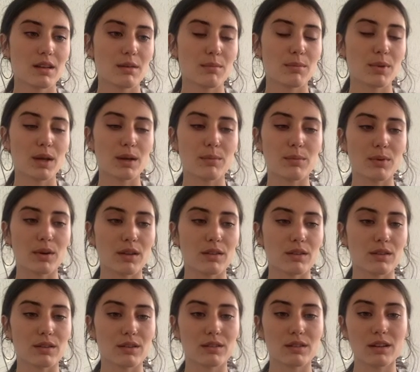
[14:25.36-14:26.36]
Big
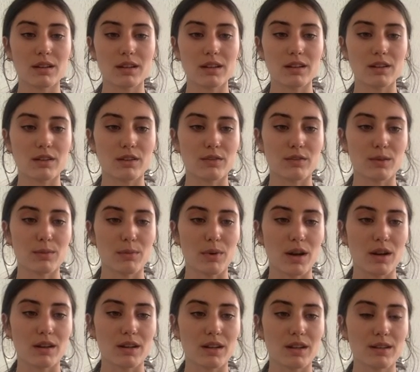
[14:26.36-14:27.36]
Brother, the leader of the
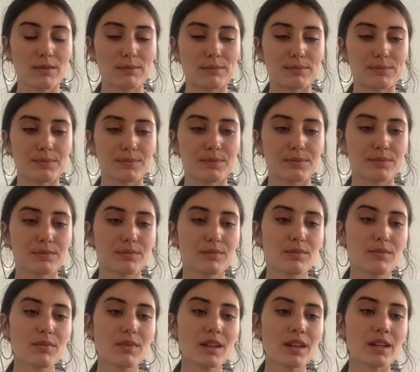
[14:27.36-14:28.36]
party,
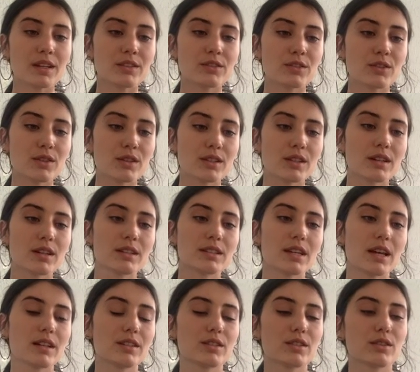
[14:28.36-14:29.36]
enjoys an
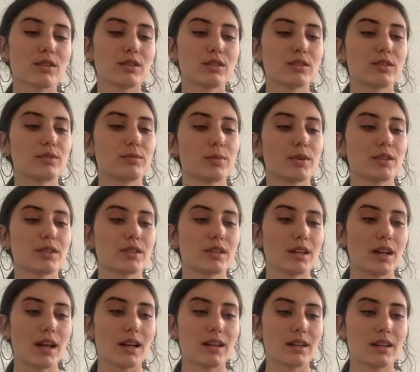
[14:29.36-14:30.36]
intense cult of
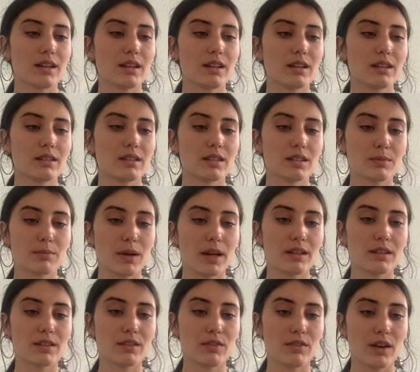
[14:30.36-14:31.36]
personality
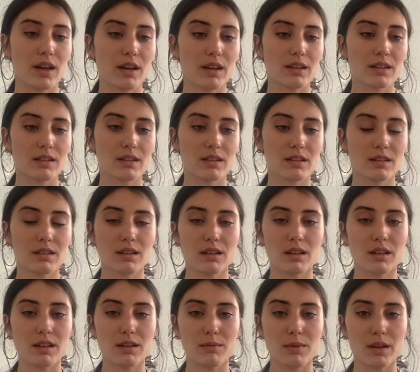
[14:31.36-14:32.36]
despite the fact that
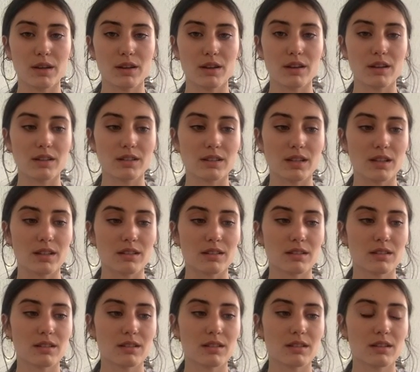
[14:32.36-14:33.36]
he may not
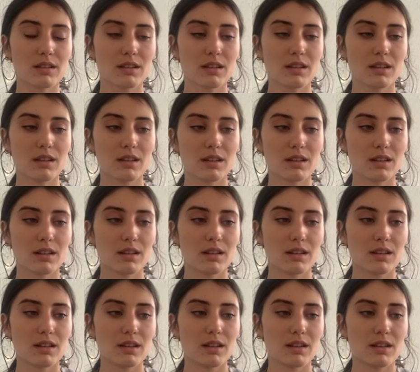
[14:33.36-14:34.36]
exist.
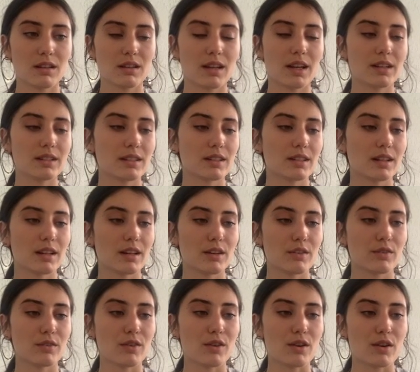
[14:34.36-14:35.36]

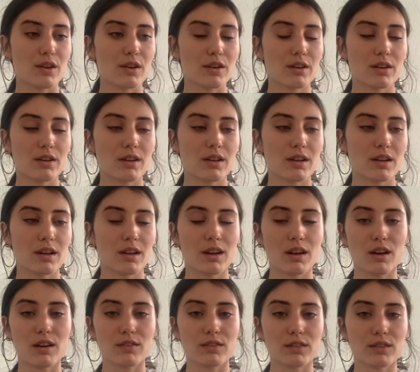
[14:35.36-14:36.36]
1984, a
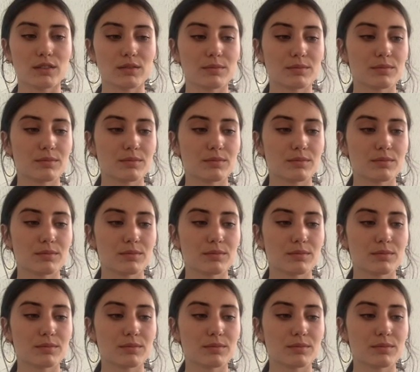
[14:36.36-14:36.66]
novel.